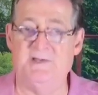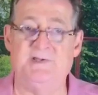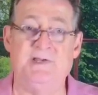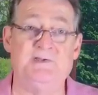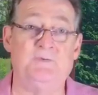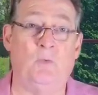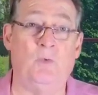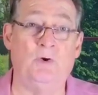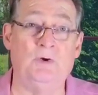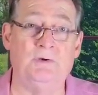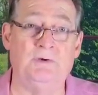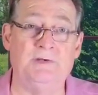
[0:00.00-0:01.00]
his
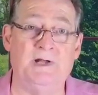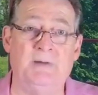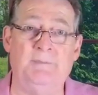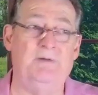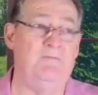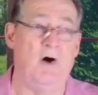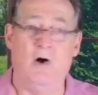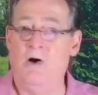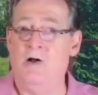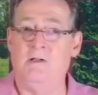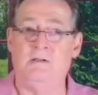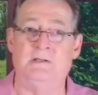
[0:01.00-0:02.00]
word above
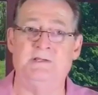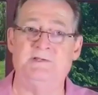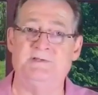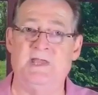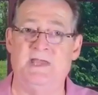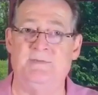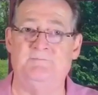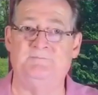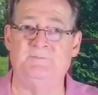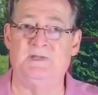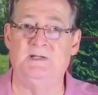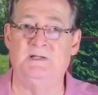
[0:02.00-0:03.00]
all his name
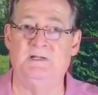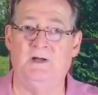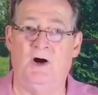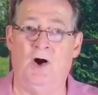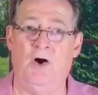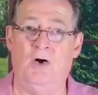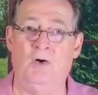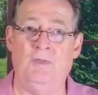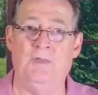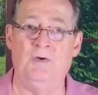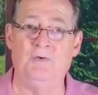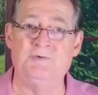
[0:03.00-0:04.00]
all
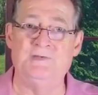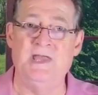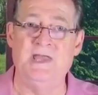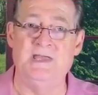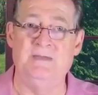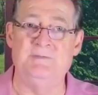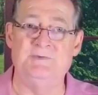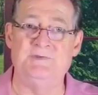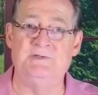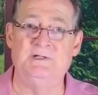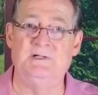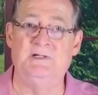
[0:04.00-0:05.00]
those
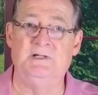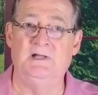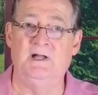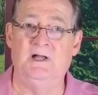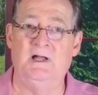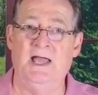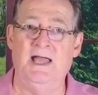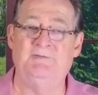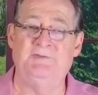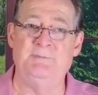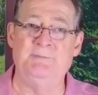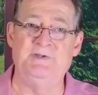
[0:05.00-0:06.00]
names have
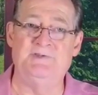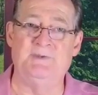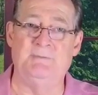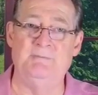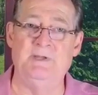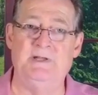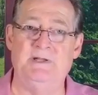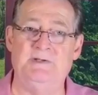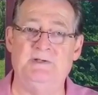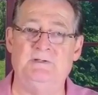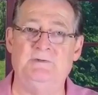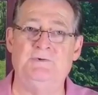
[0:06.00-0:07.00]
to be
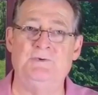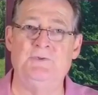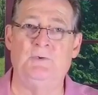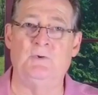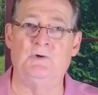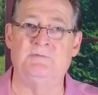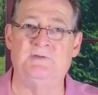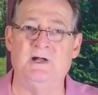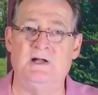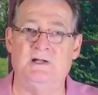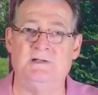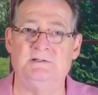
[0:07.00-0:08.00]
submitted to the Word of
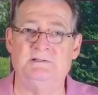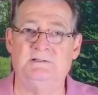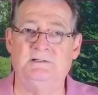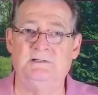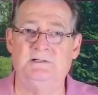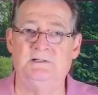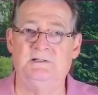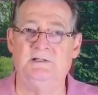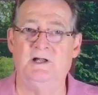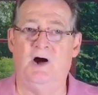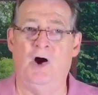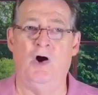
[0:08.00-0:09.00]
God.
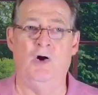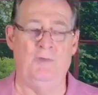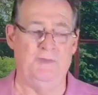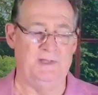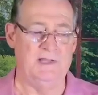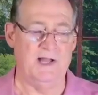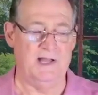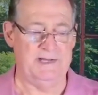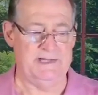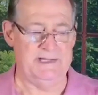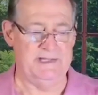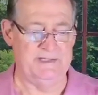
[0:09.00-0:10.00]
All that God
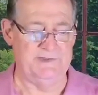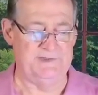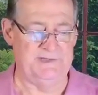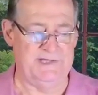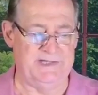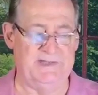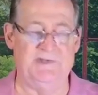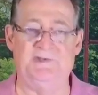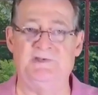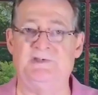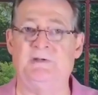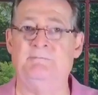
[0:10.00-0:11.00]
is, is
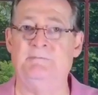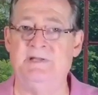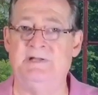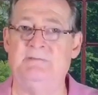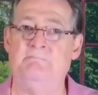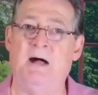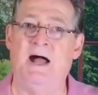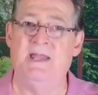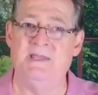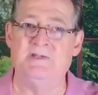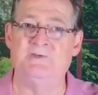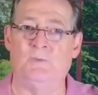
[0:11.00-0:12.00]
submitted by
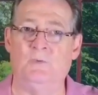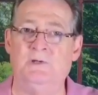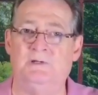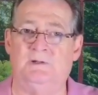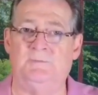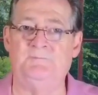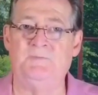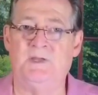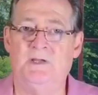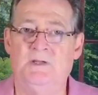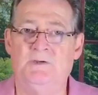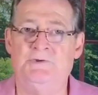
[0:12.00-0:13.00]
His will
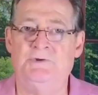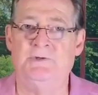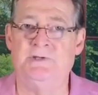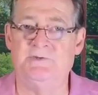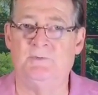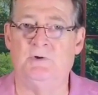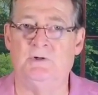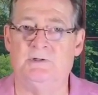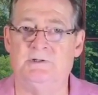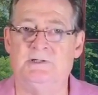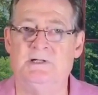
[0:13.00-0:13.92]
to His Word.